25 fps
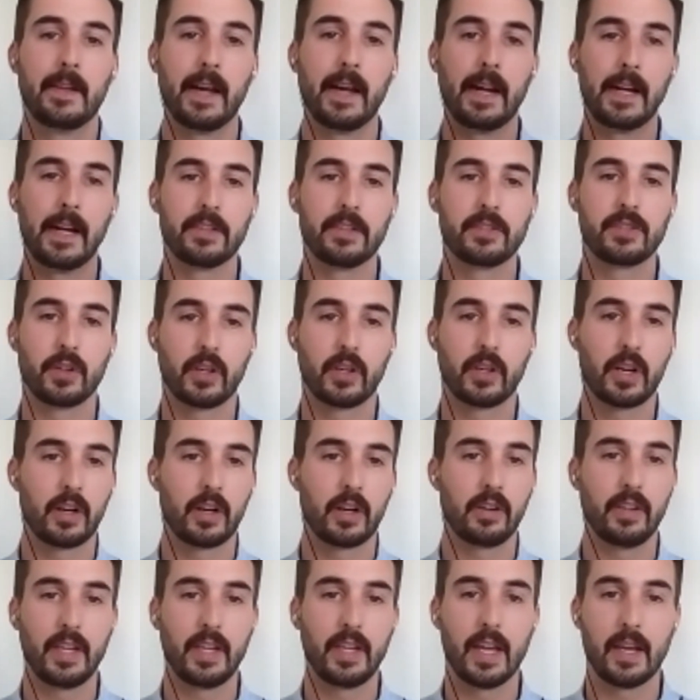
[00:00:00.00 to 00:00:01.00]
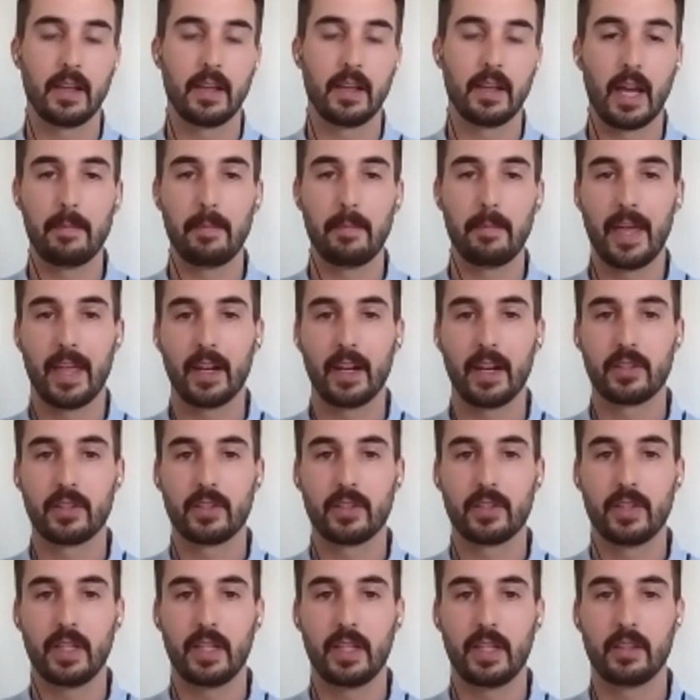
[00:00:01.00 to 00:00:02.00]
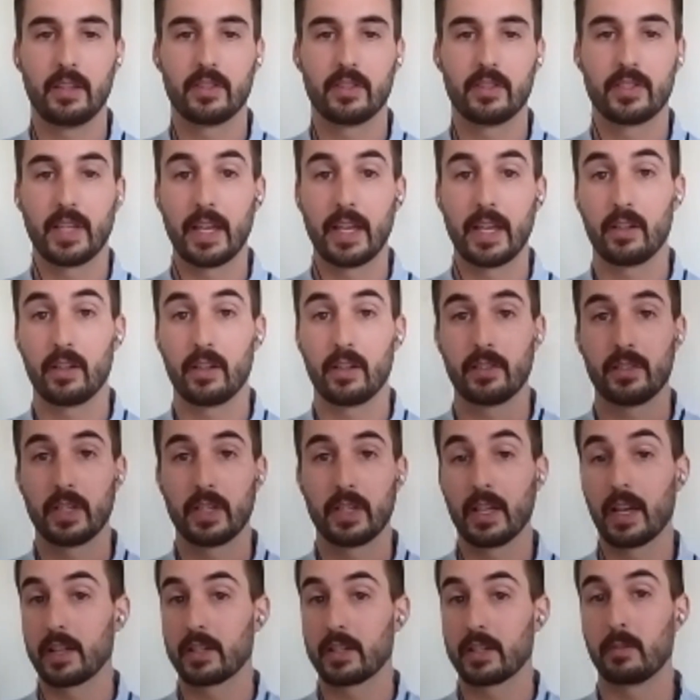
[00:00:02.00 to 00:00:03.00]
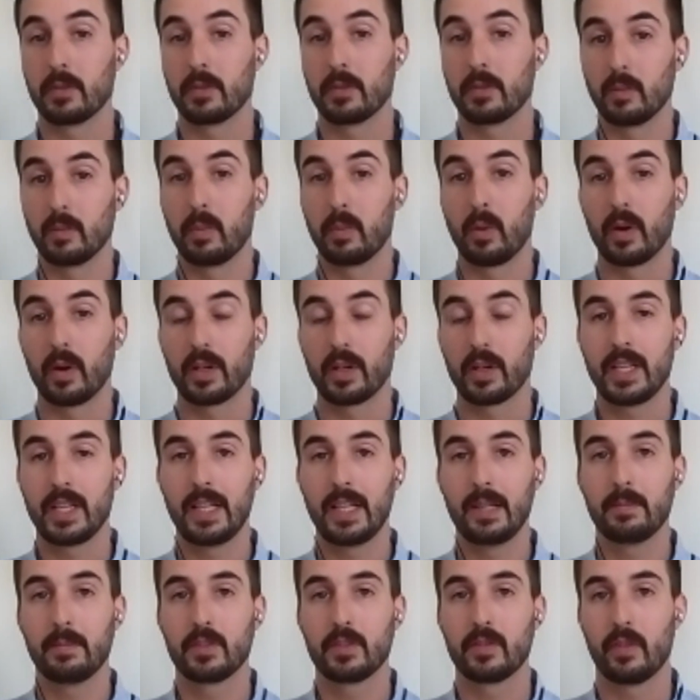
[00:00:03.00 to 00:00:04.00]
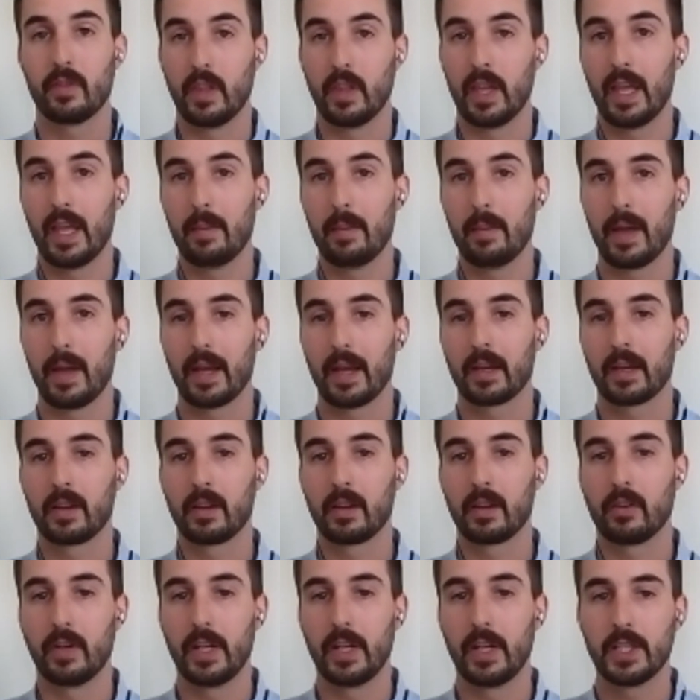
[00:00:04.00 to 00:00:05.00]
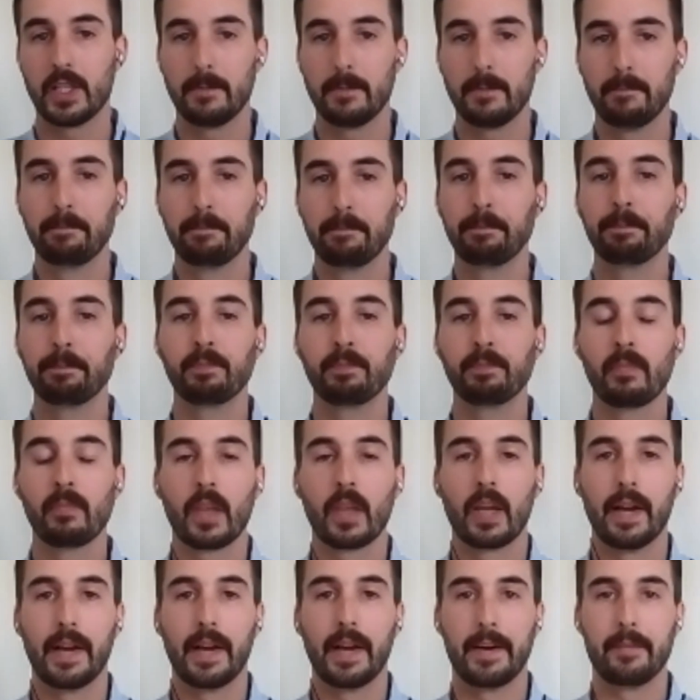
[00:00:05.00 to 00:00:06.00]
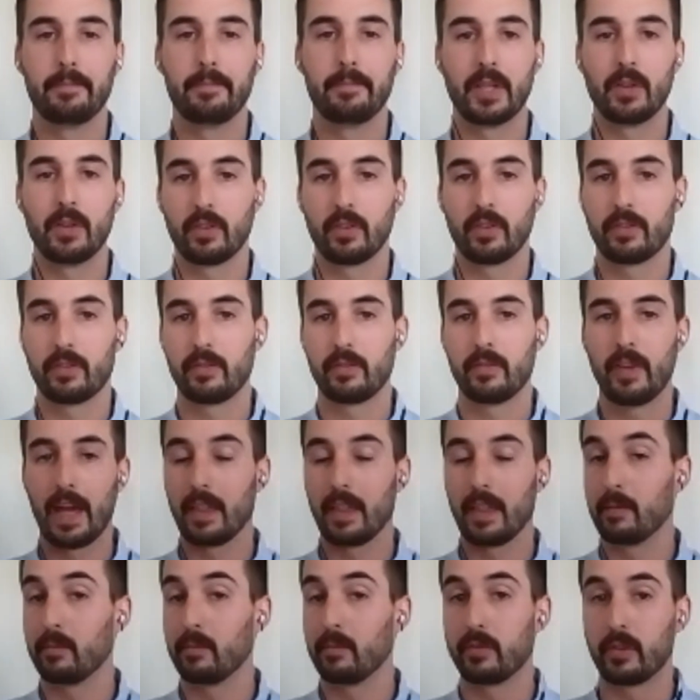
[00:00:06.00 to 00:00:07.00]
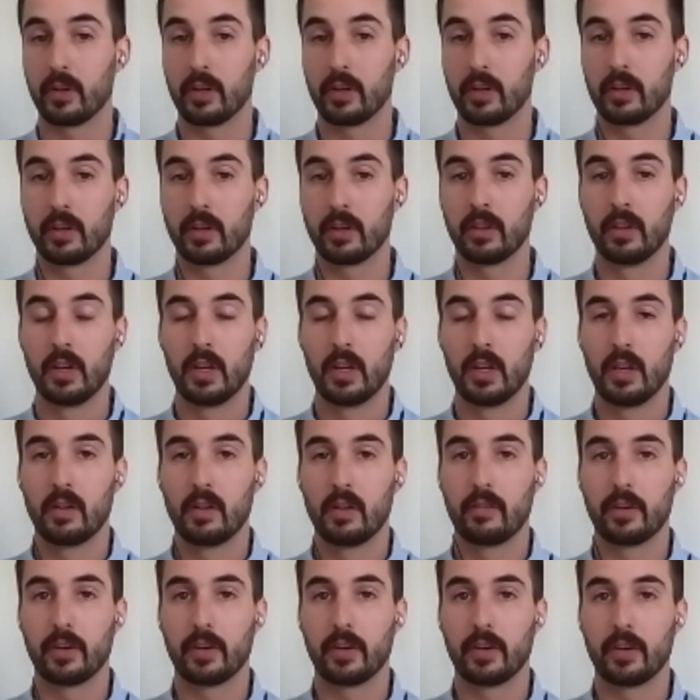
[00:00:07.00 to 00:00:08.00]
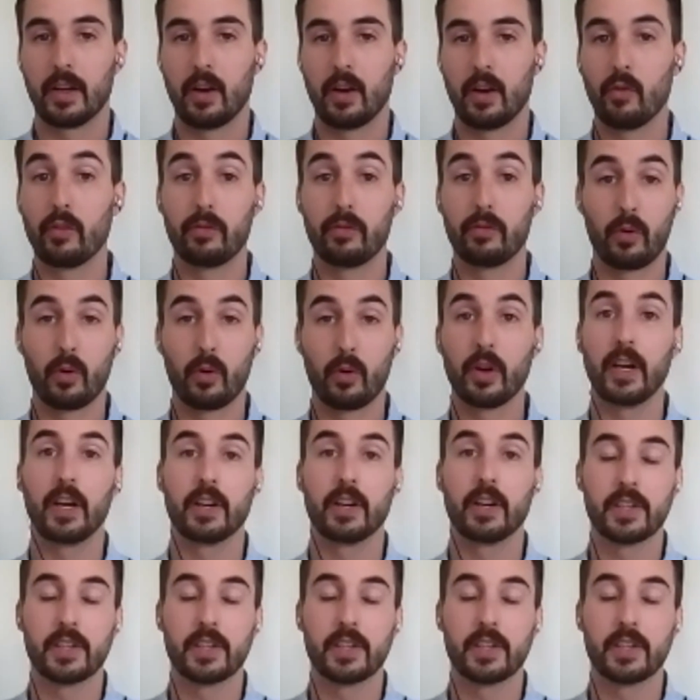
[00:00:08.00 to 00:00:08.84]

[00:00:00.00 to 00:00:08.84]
So currently I manage the sales and customer support teams for the APAC region. I've been with Fathom for over 4 years